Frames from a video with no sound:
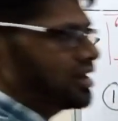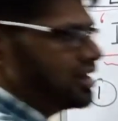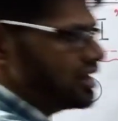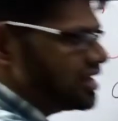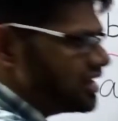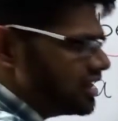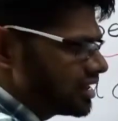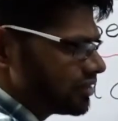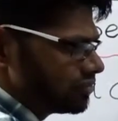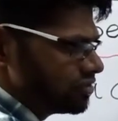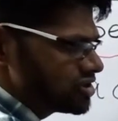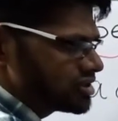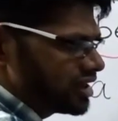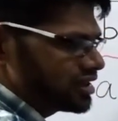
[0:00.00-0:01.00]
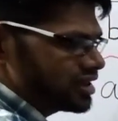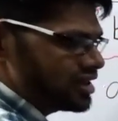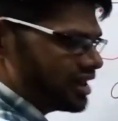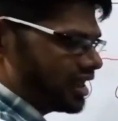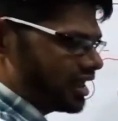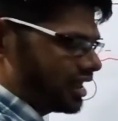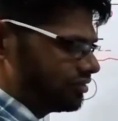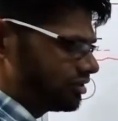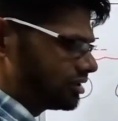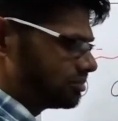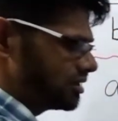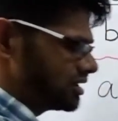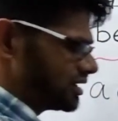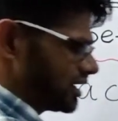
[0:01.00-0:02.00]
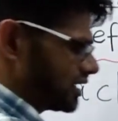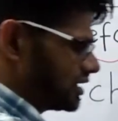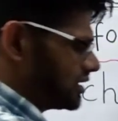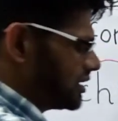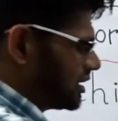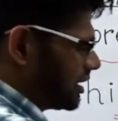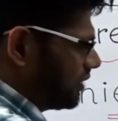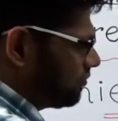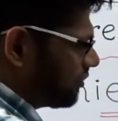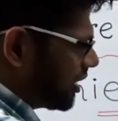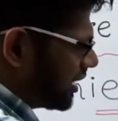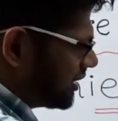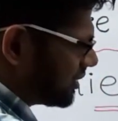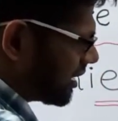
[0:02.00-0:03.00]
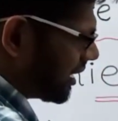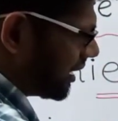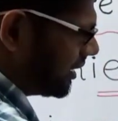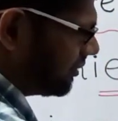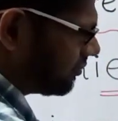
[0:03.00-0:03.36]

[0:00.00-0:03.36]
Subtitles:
E, which letter? I will be there. If I write,